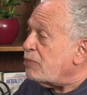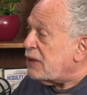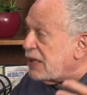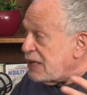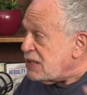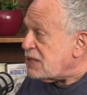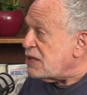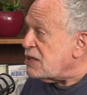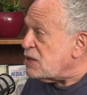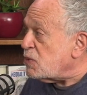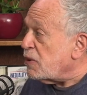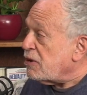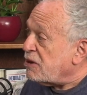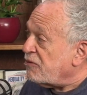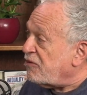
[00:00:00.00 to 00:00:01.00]

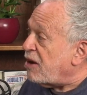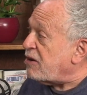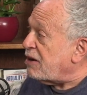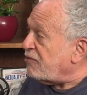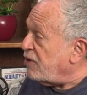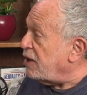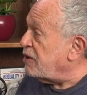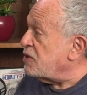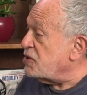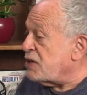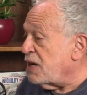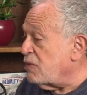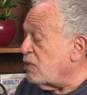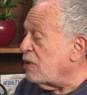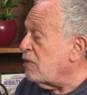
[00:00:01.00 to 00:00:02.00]
places where the founding fathers
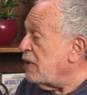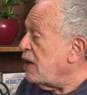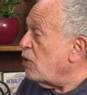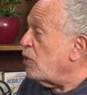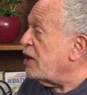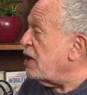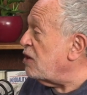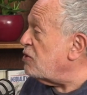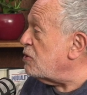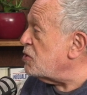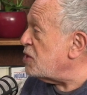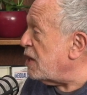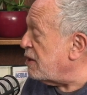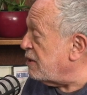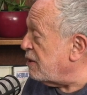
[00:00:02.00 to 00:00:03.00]
said, "Well, we need 2
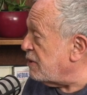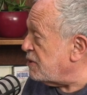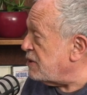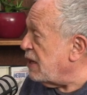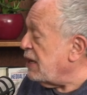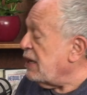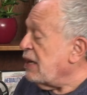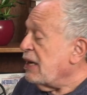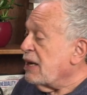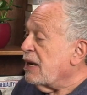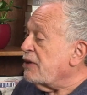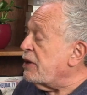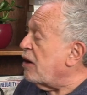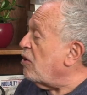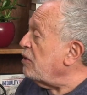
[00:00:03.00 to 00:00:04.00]
senators."
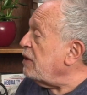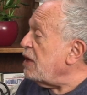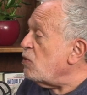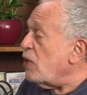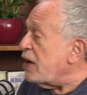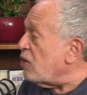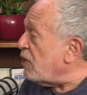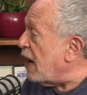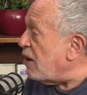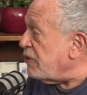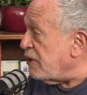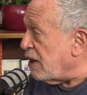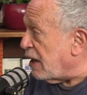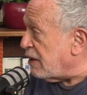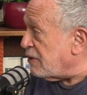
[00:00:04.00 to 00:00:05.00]
The only way
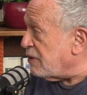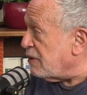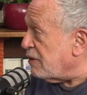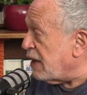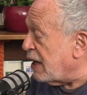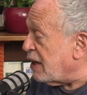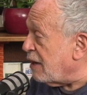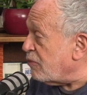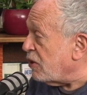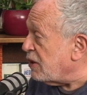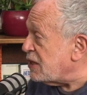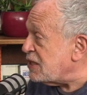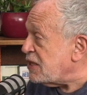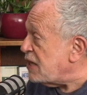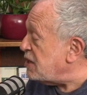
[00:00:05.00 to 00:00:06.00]
around that, and I'm going
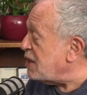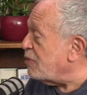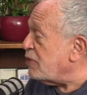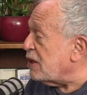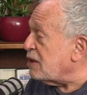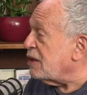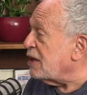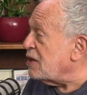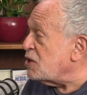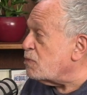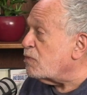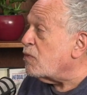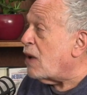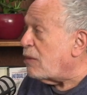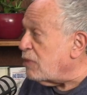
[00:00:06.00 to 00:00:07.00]
to say something that is
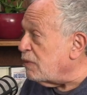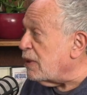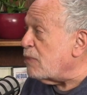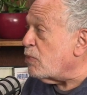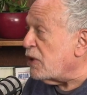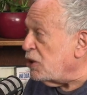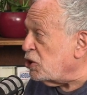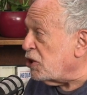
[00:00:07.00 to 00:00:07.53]
probably pretty